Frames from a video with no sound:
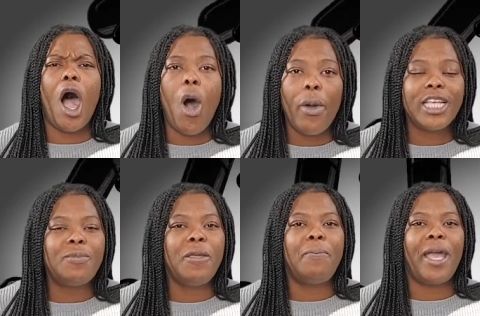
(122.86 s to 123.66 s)
always
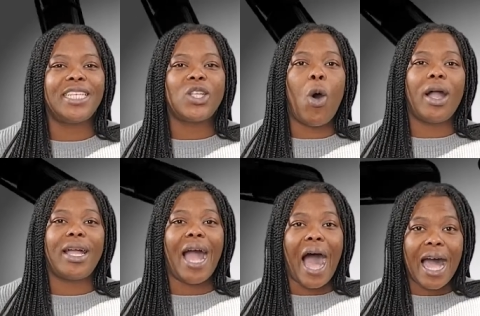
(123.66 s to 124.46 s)
be based
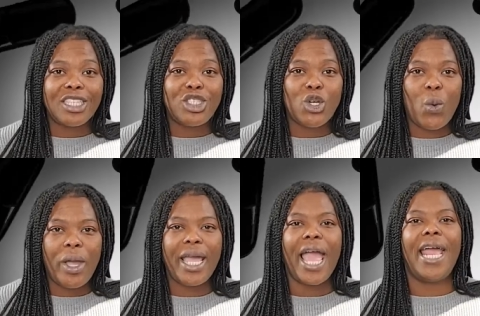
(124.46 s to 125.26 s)
on God's
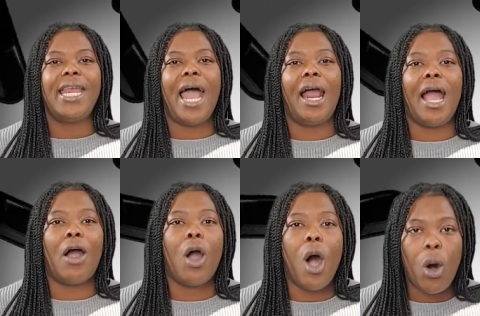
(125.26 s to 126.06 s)
doing and not
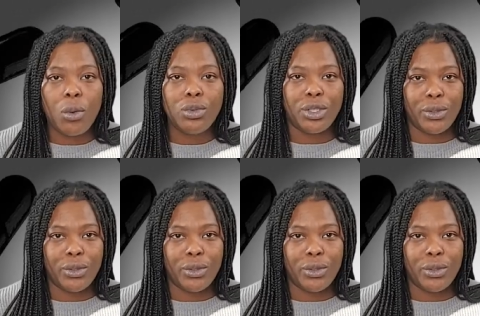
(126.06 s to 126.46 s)
our own